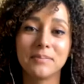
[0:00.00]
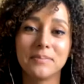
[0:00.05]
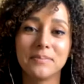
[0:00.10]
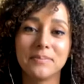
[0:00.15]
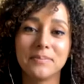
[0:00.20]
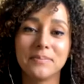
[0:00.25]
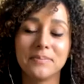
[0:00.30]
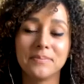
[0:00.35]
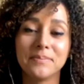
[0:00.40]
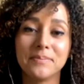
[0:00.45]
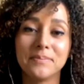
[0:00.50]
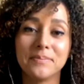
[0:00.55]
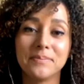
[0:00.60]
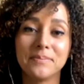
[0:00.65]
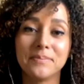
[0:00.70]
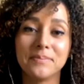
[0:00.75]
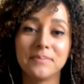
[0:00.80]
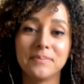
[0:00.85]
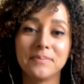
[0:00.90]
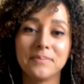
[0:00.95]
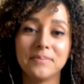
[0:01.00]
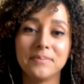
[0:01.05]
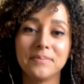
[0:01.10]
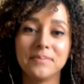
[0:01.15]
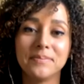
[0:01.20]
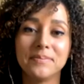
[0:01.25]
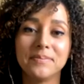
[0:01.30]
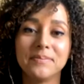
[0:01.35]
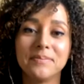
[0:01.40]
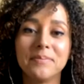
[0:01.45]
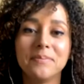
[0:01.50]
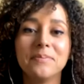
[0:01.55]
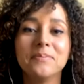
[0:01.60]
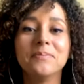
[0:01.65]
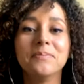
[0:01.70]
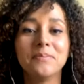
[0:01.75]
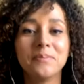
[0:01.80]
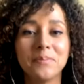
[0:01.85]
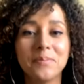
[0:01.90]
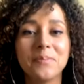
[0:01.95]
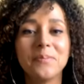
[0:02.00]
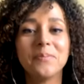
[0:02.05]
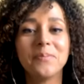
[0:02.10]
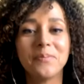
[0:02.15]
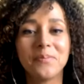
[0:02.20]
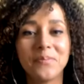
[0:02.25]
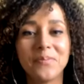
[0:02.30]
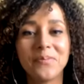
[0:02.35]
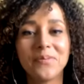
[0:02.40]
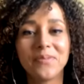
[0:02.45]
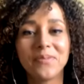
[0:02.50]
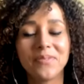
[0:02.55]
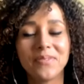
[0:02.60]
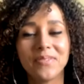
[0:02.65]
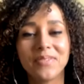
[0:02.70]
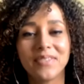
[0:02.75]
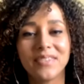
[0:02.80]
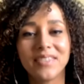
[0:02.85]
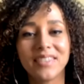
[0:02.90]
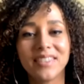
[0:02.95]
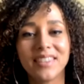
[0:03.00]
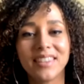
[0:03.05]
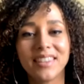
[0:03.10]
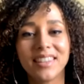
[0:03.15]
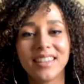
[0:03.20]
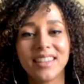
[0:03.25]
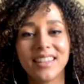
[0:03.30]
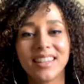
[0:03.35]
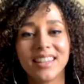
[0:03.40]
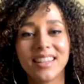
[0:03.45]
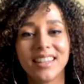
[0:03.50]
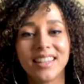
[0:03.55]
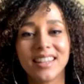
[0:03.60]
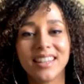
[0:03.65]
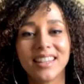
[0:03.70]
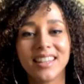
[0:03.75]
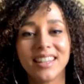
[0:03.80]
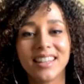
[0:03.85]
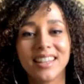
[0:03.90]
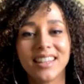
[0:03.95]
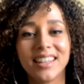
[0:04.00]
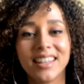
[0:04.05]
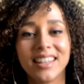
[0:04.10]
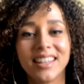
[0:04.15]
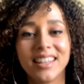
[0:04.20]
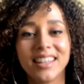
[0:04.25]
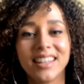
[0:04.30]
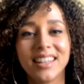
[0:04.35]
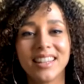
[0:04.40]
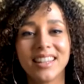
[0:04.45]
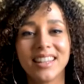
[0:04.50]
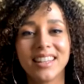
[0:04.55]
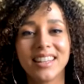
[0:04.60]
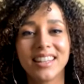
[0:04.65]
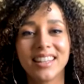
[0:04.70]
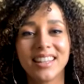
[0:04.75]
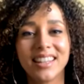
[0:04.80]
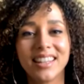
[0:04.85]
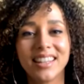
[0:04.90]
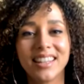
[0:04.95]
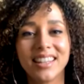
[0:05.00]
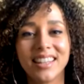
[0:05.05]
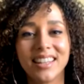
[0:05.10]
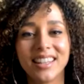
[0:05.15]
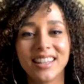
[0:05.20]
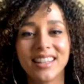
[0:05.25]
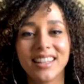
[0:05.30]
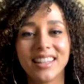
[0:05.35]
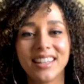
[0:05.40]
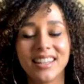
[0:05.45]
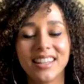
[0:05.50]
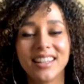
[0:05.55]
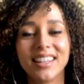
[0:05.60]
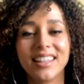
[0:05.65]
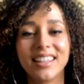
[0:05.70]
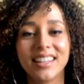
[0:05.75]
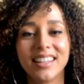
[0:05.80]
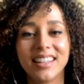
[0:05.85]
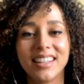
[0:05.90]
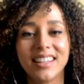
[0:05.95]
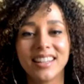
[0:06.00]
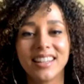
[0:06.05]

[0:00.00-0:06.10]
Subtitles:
This person isn't speaking.